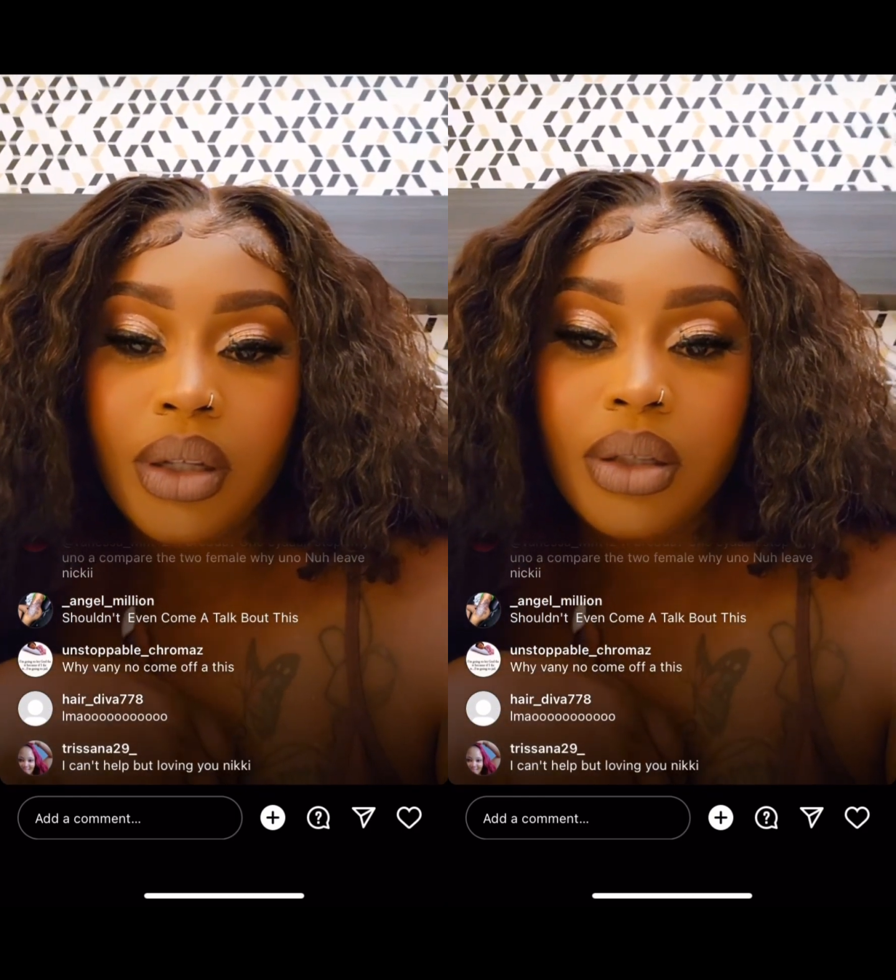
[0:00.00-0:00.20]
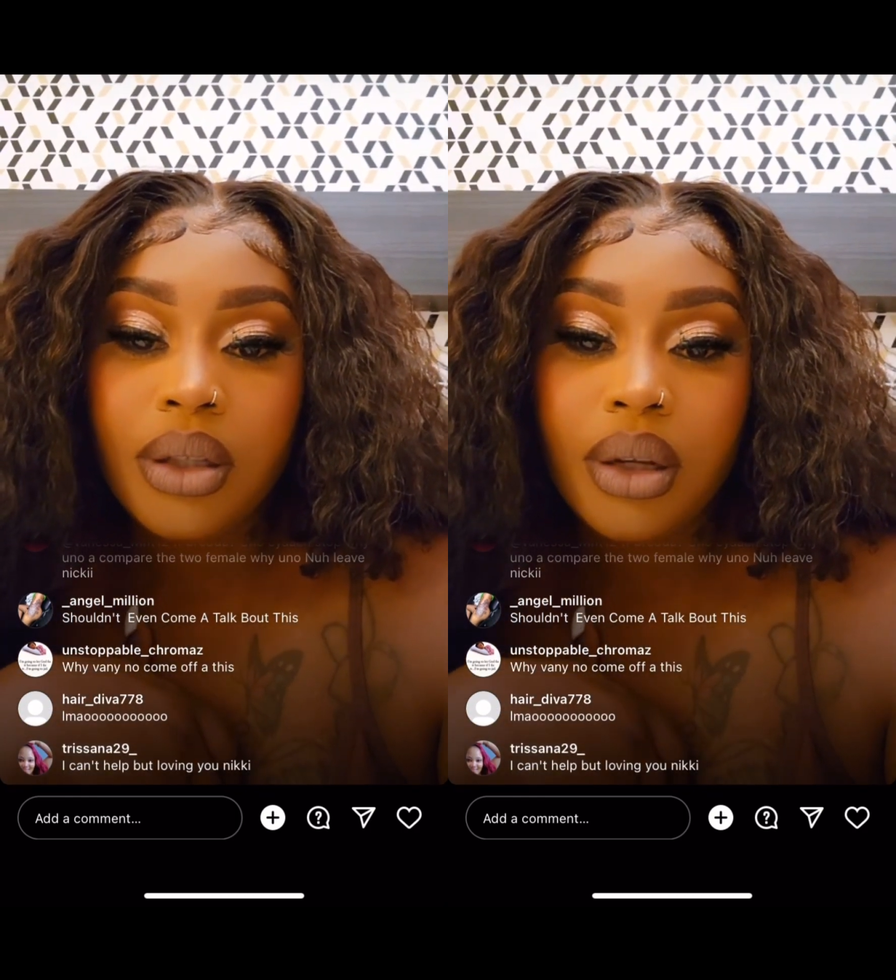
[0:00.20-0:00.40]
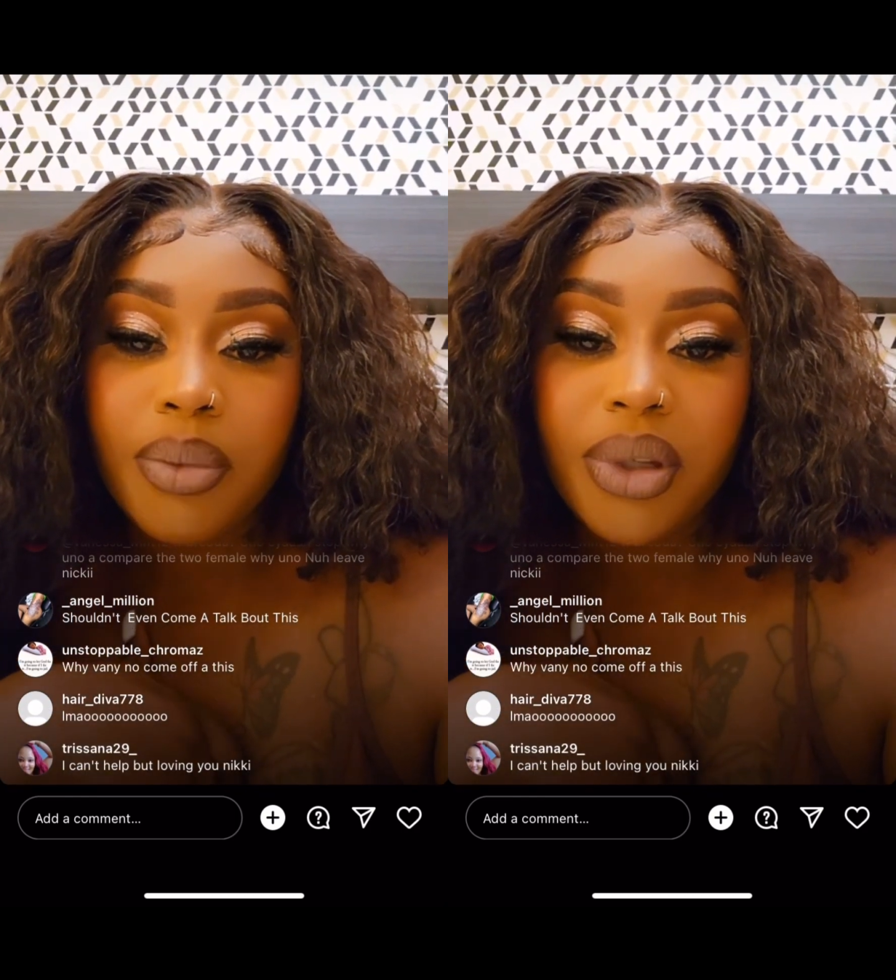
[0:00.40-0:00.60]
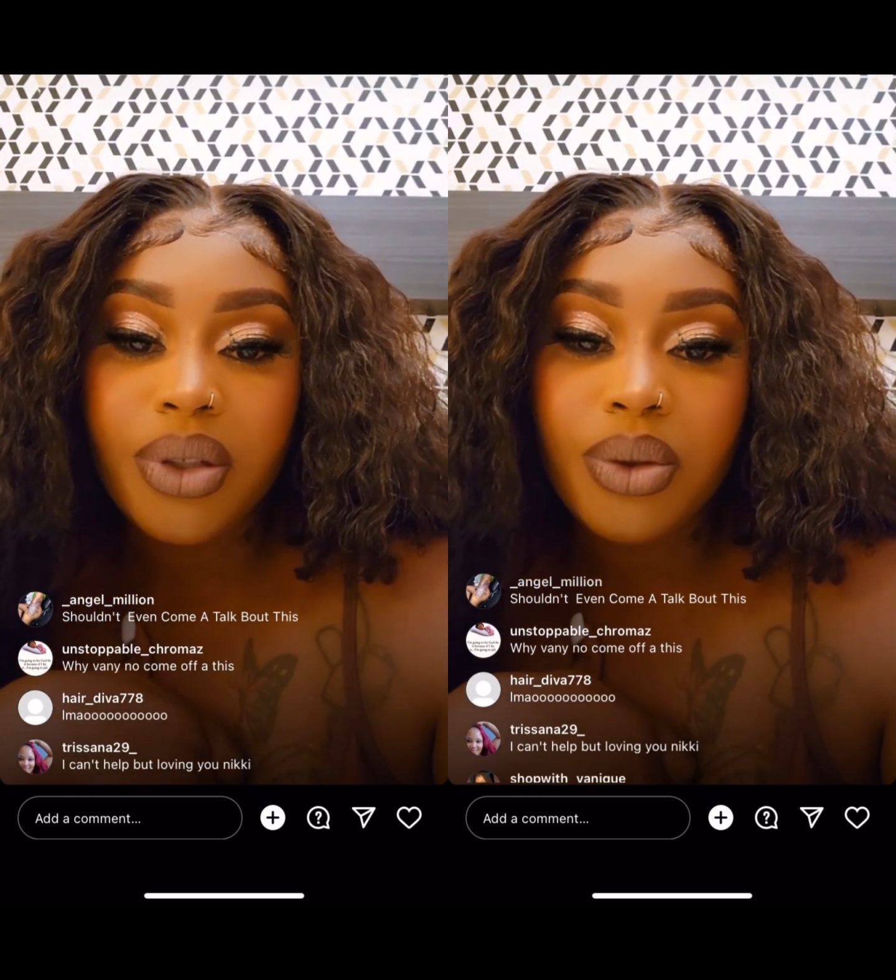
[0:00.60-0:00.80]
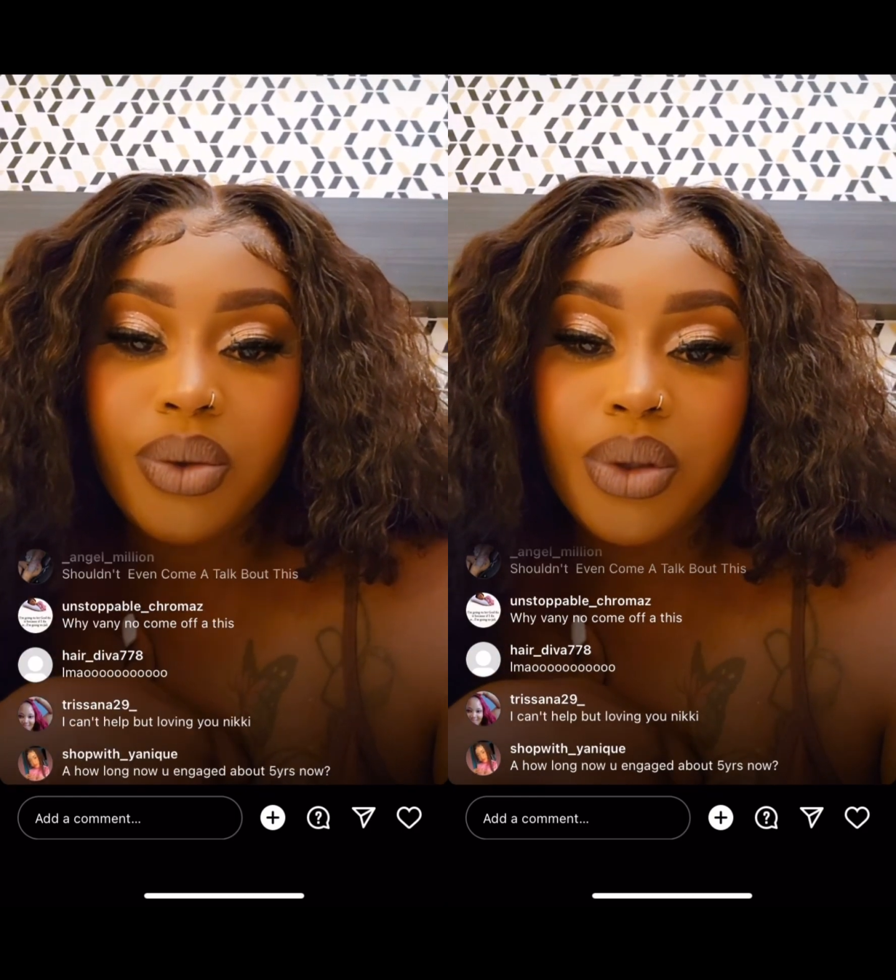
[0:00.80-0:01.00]
Nikki, stop
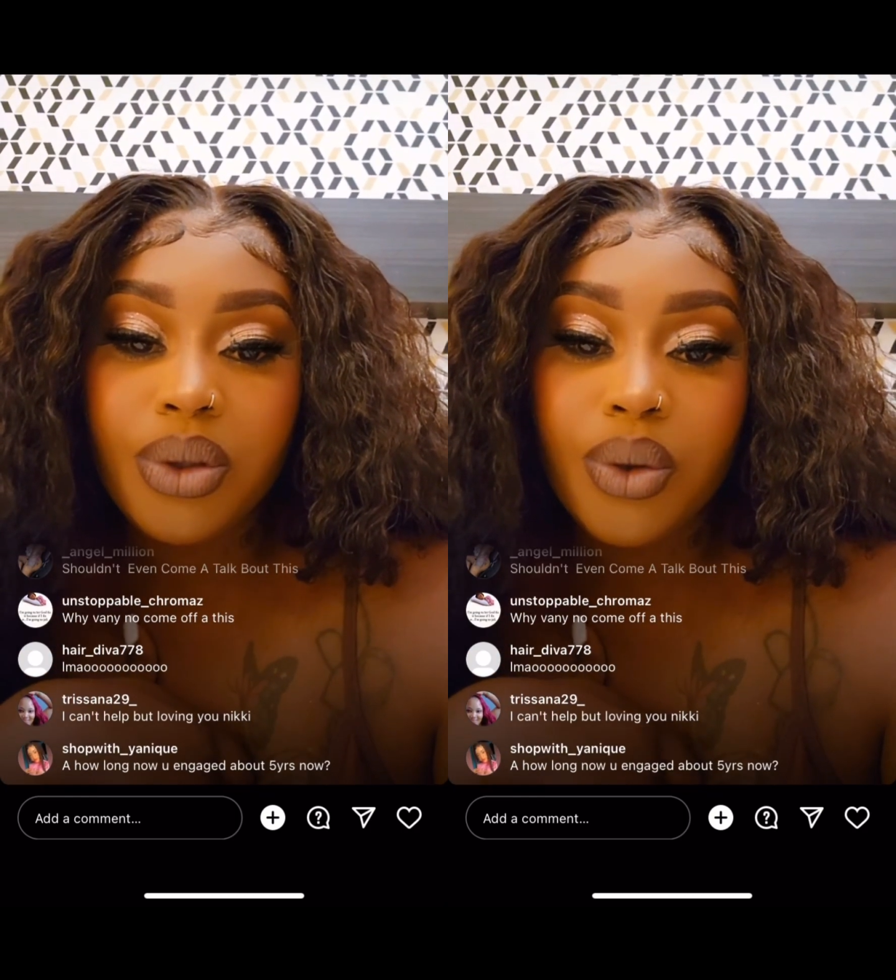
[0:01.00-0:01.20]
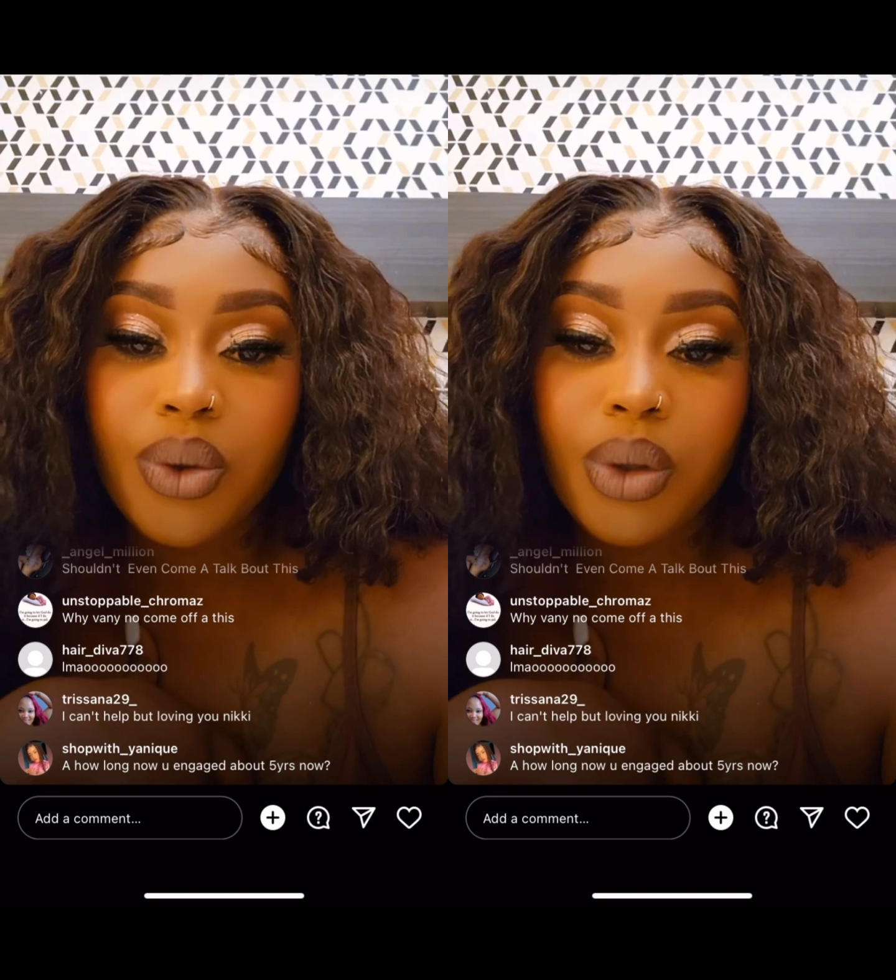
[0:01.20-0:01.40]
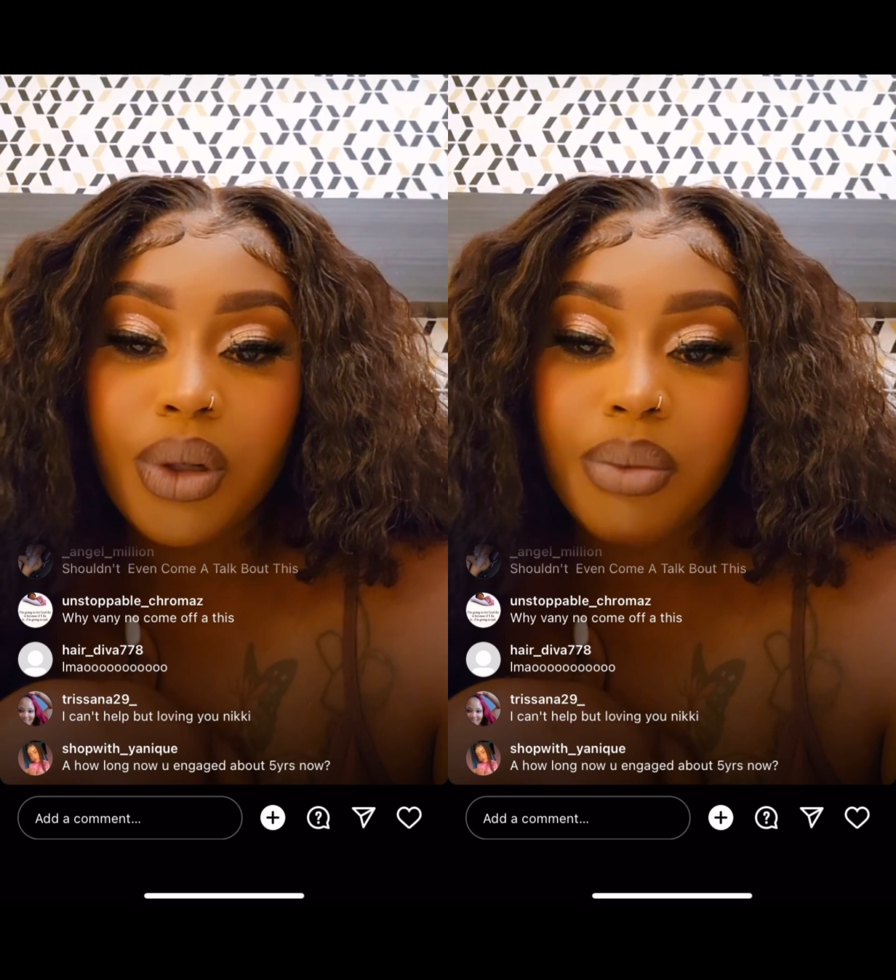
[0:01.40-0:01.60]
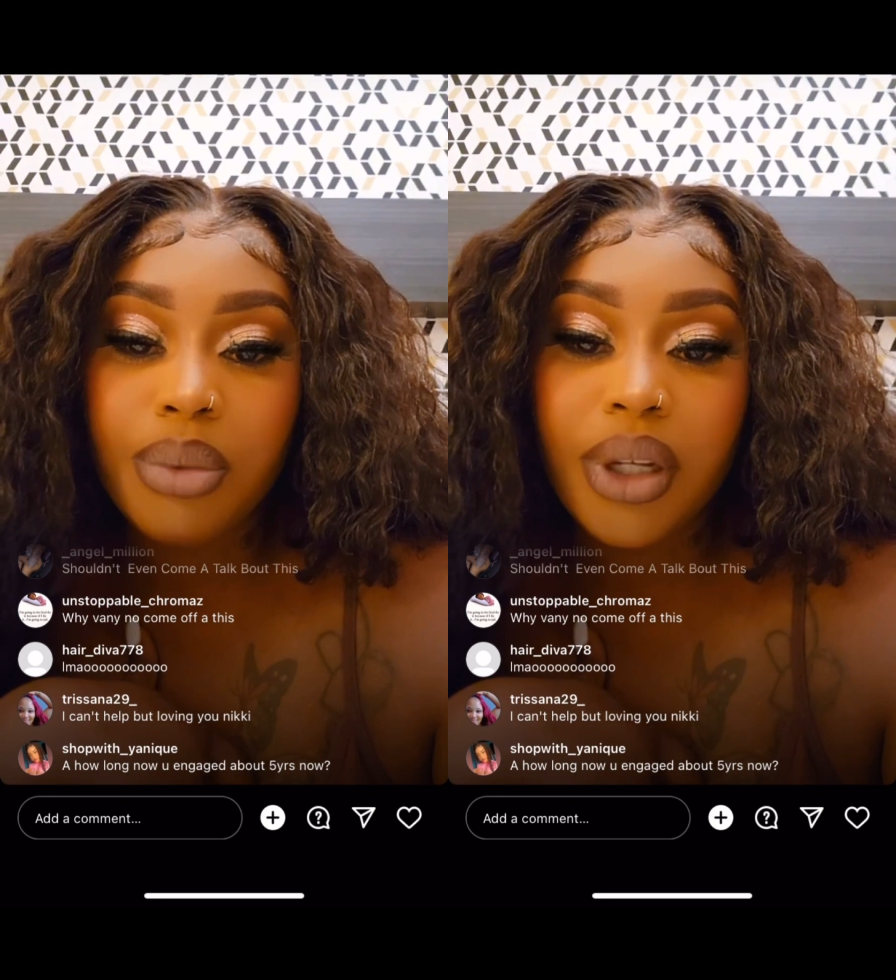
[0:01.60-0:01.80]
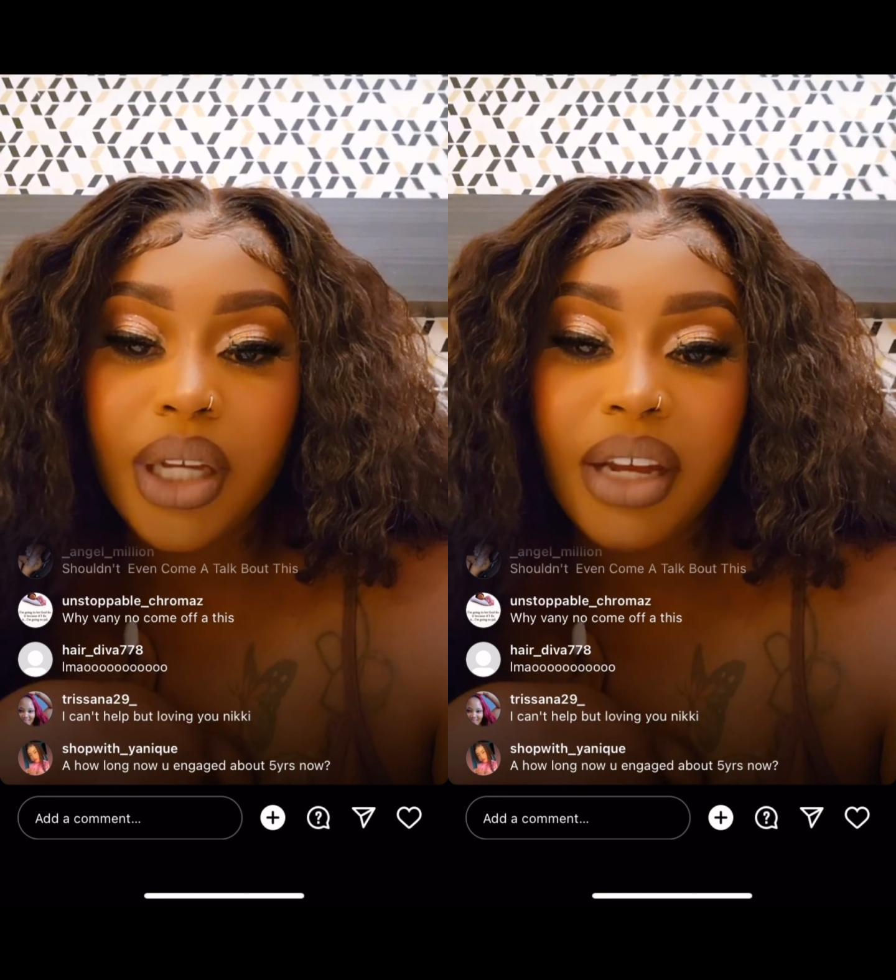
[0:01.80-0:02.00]
it. You're so gullible.